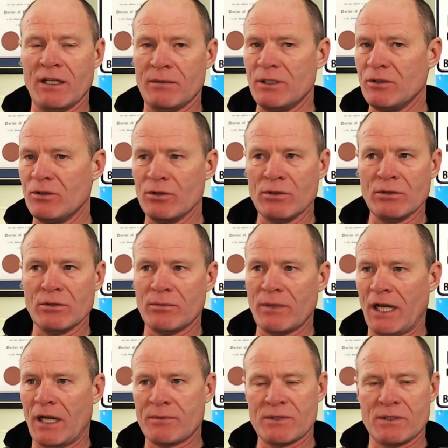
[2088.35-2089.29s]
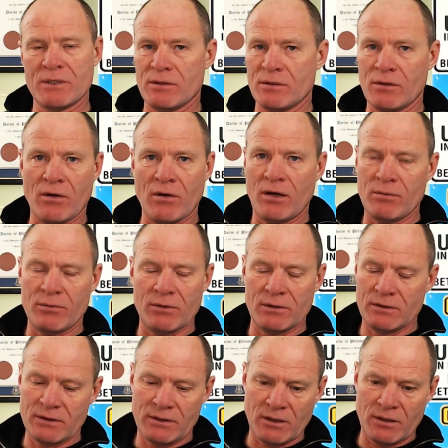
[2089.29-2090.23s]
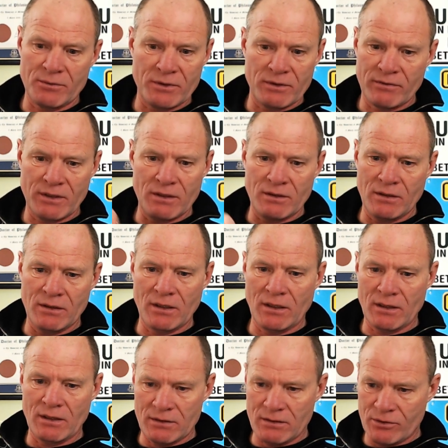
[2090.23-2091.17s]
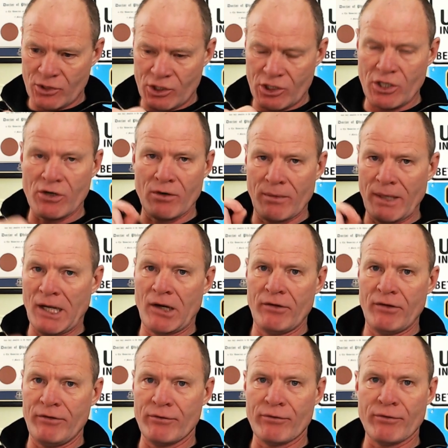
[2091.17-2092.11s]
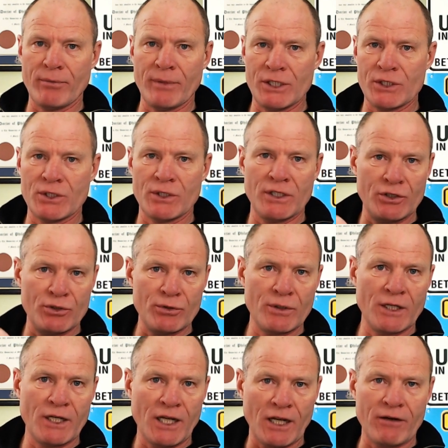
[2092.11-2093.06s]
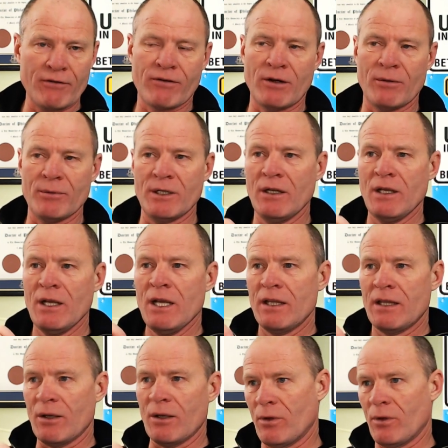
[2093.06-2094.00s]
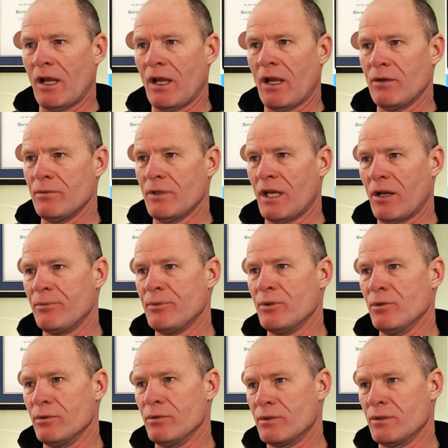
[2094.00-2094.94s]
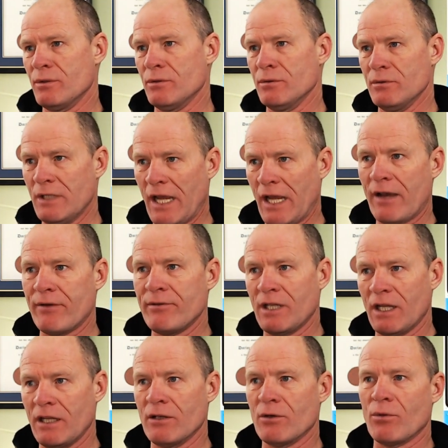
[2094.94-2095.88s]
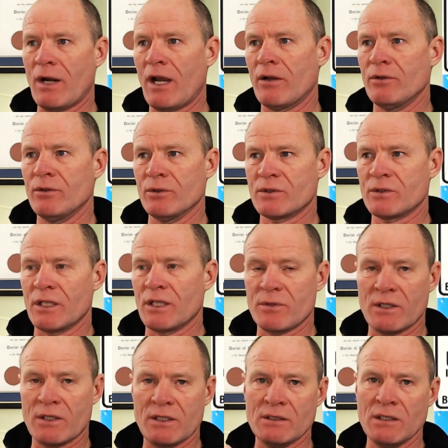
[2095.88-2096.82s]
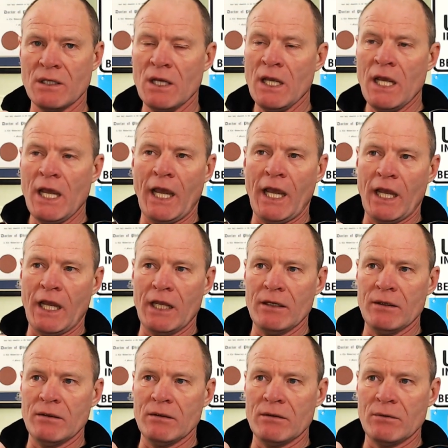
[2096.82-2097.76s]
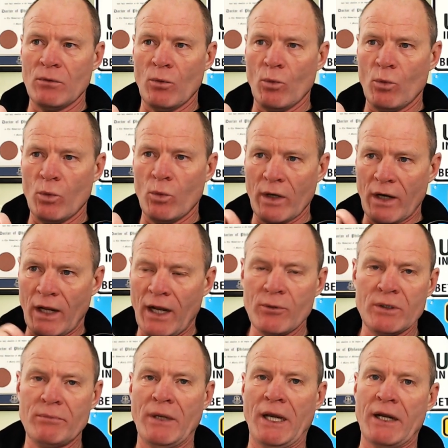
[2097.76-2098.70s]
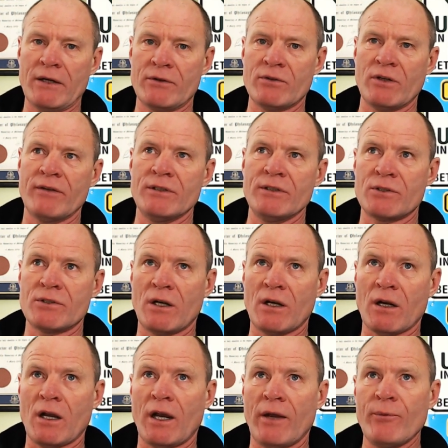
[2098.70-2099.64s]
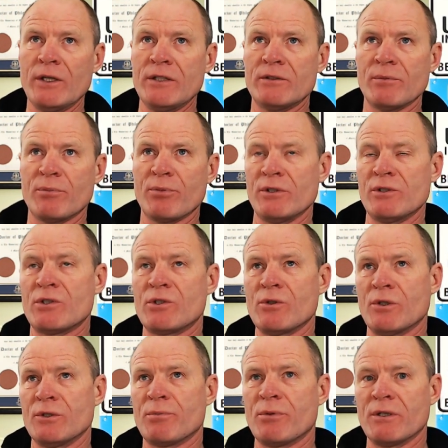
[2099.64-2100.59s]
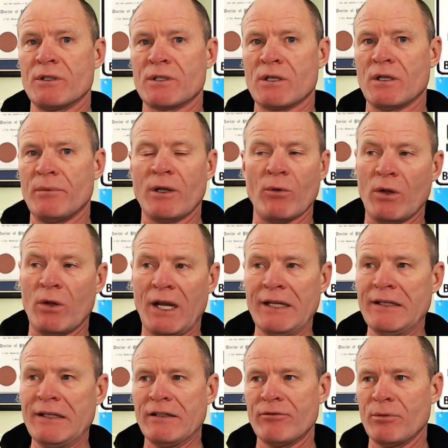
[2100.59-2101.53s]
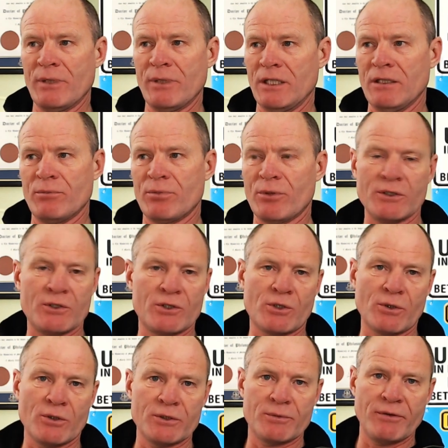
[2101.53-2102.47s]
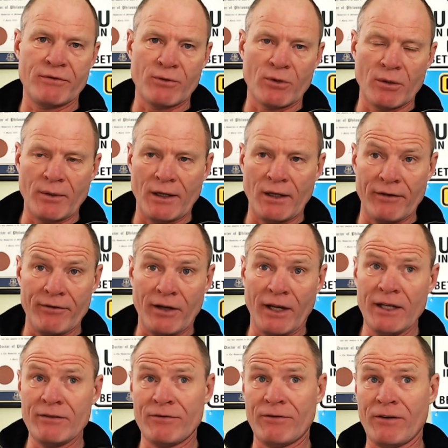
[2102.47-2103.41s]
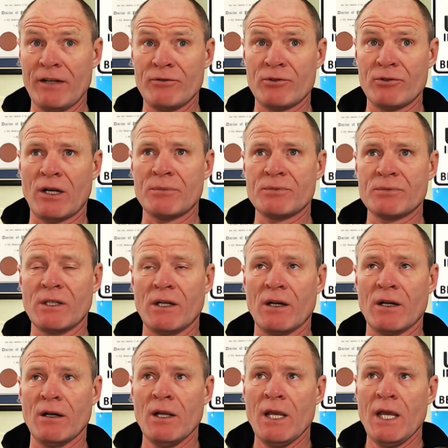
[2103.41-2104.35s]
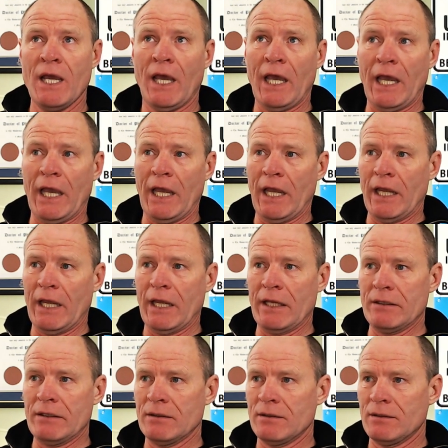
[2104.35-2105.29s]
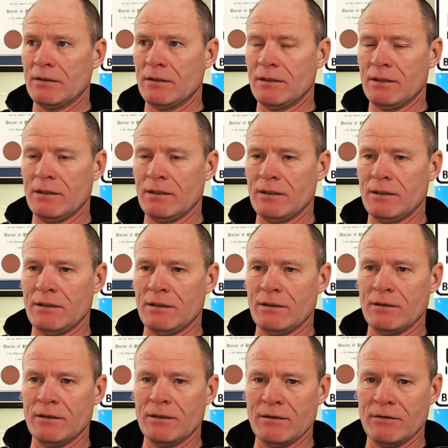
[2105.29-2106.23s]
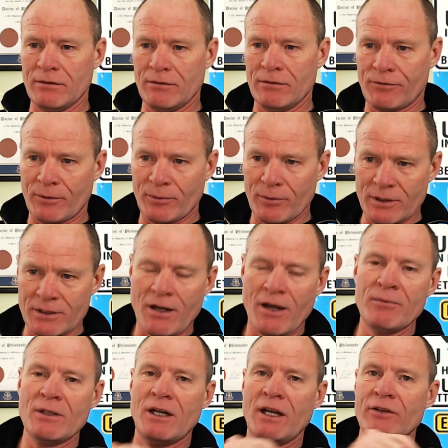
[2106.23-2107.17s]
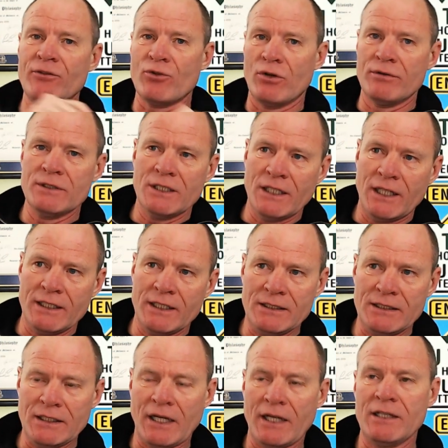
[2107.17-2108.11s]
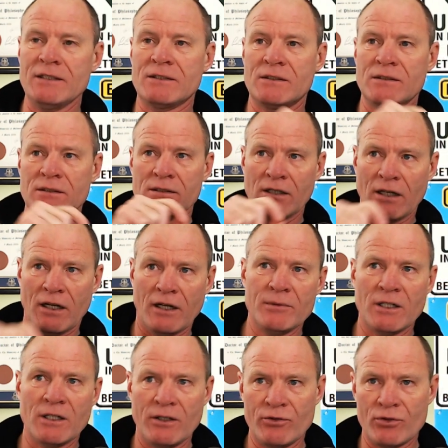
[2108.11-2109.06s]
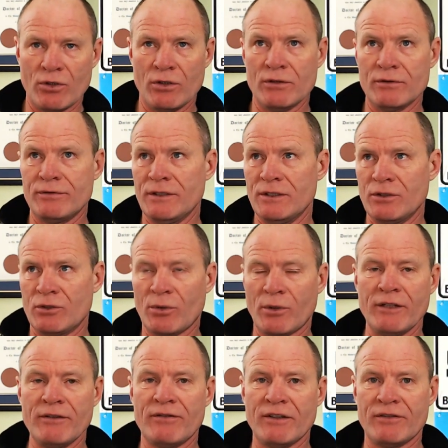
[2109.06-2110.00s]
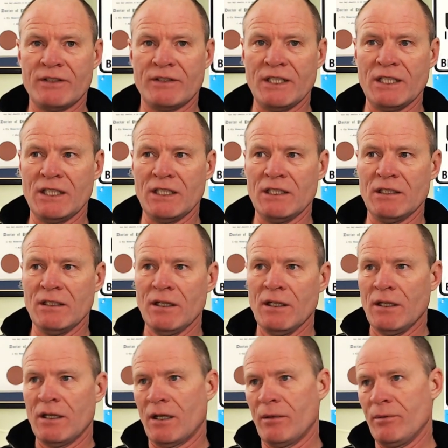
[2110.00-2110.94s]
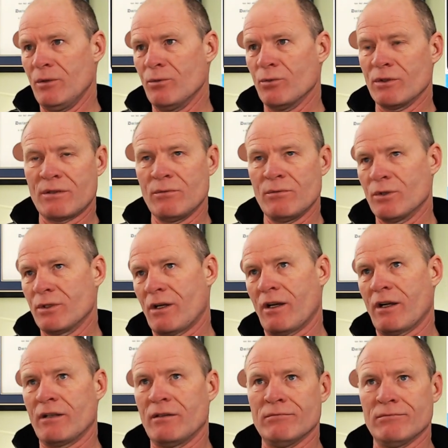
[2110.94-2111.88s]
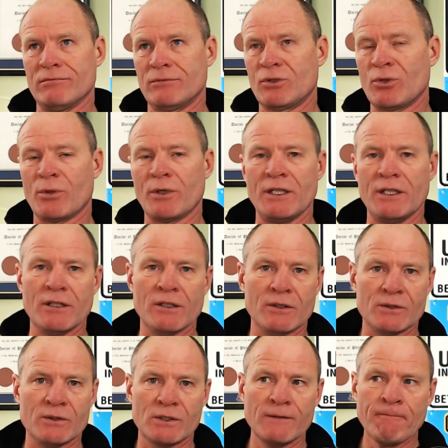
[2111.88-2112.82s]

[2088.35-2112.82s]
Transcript: I mean, Google Maps is incredible in terms of the sheer amount of information that you can get from it that will help you to navigate around and those types of things. And when I went back driving truck, I went to Prince George, British Columbia. Well, I'd been in Prince George before in my life. I had five drops there, and from the time that I drove in the 1990s to the time that I drove in 2015, I mean, we're, we're talking 20 years.